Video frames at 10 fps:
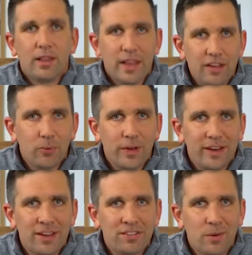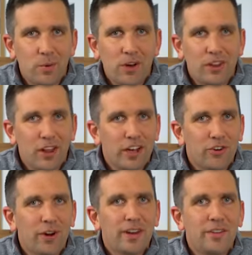Last week I had someone
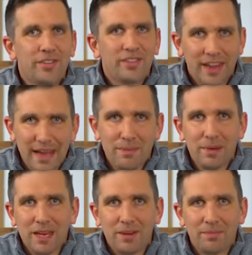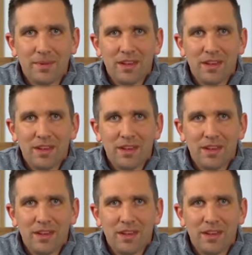online try to scam me.